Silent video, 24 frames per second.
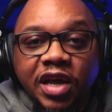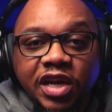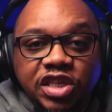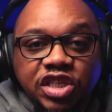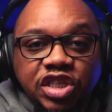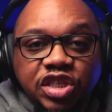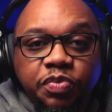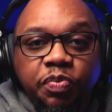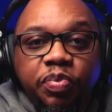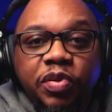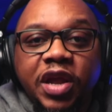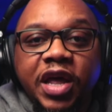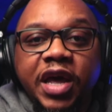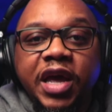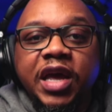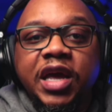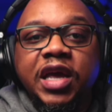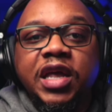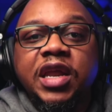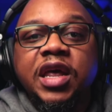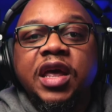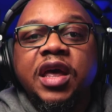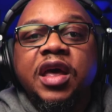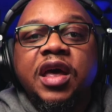
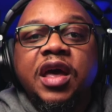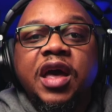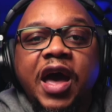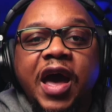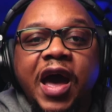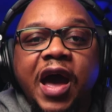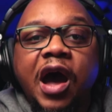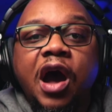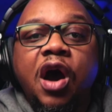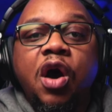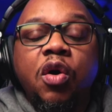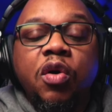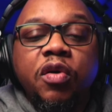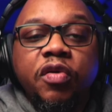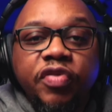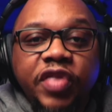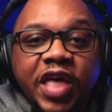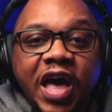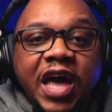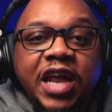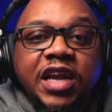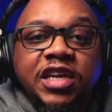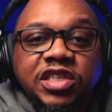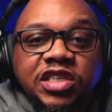explain how
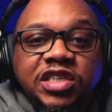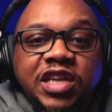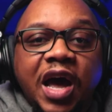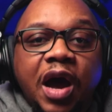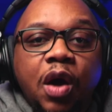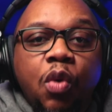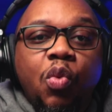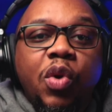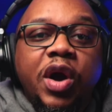that is not